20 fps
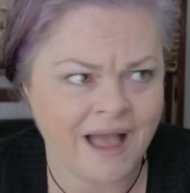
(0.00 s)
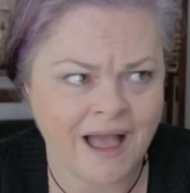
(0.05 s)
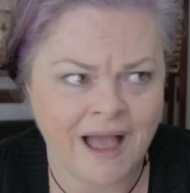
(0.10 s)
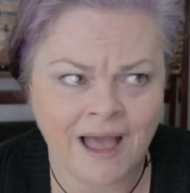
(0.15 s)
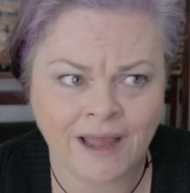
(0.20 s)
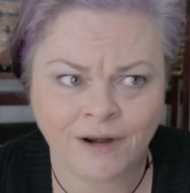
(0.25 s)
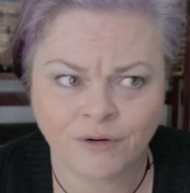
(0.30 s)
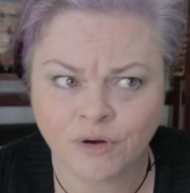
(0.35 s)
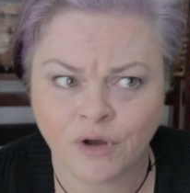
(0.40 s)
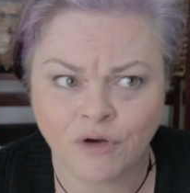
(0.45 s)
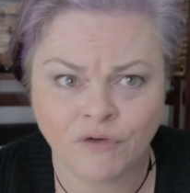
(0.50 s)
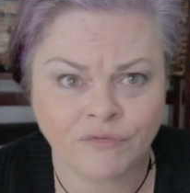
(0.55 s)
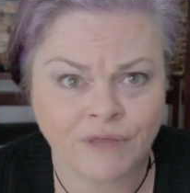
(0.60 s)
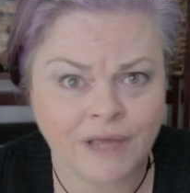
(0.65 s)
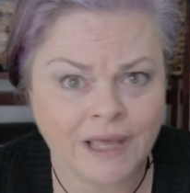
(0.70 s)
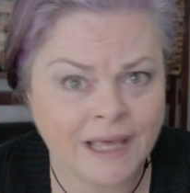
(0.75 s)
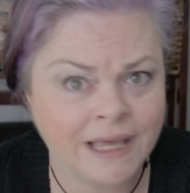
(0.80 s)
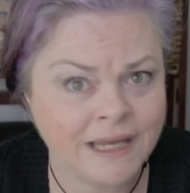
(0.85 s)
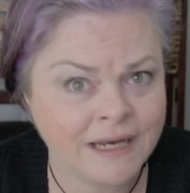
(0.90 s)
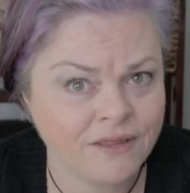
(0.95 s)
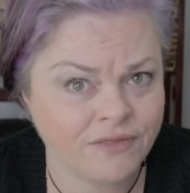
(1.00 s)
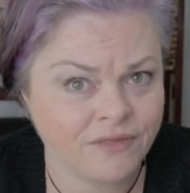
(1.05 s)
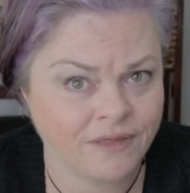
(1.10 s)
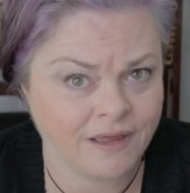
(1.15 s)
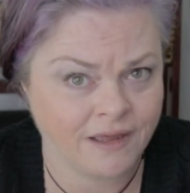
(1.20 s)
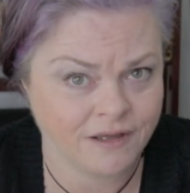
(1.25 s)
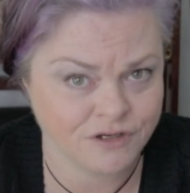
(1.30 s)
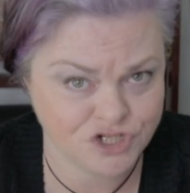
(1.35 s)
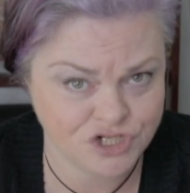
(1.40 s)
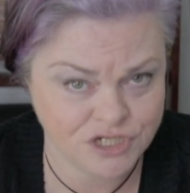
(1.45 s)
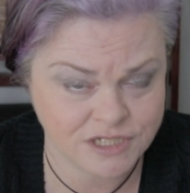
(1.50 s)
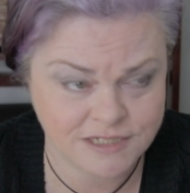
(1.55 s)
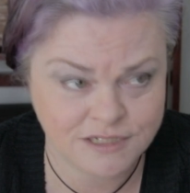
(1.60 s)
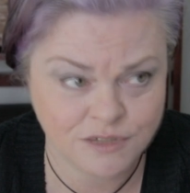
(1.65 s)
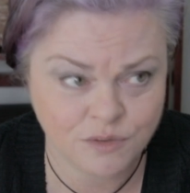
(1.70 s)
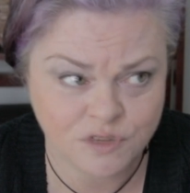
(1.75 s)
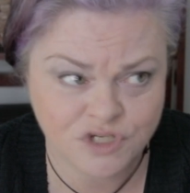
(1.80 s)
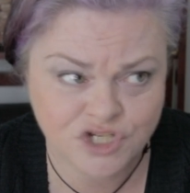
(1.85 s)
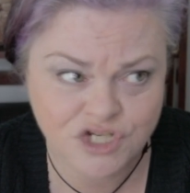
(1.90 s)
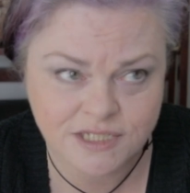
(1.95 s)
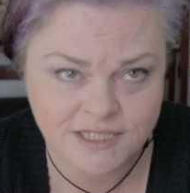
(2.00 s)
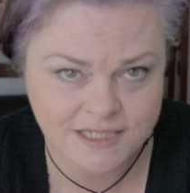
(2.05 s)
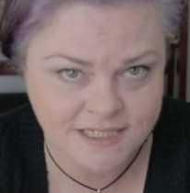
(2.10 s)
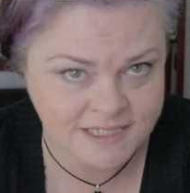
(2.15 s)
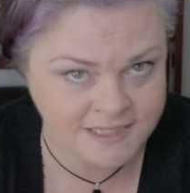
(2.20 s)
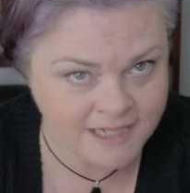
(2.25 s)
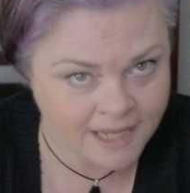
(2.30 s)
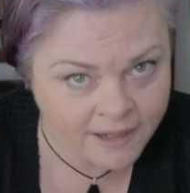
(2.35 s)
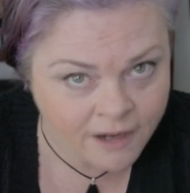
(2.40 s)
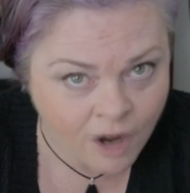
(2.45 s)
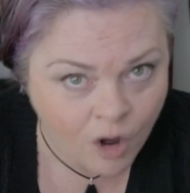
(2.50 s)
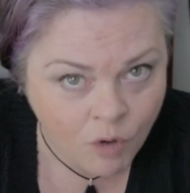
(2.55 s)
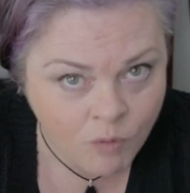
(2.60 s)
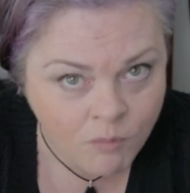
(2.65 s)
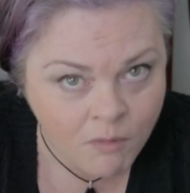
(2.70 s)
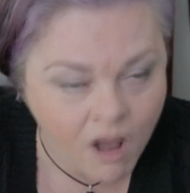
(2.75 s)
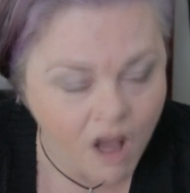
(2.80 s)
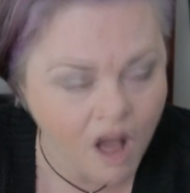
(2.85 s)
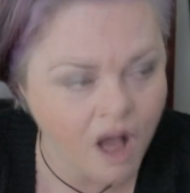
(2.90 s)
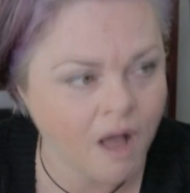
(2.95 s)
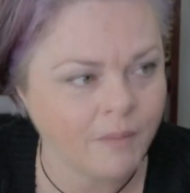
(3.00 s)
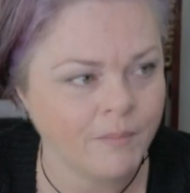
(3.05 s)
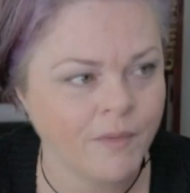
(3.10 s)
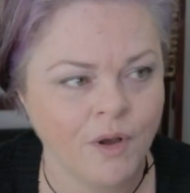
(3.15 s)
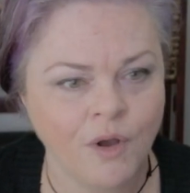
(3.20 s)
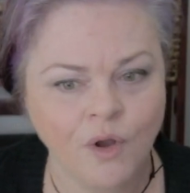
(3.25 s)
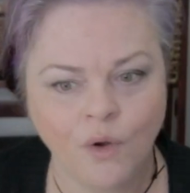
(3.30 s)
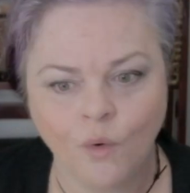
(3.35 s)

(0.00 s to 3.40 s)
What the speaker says: I don't know of anything else she's doing. She's a stay-at-home mom.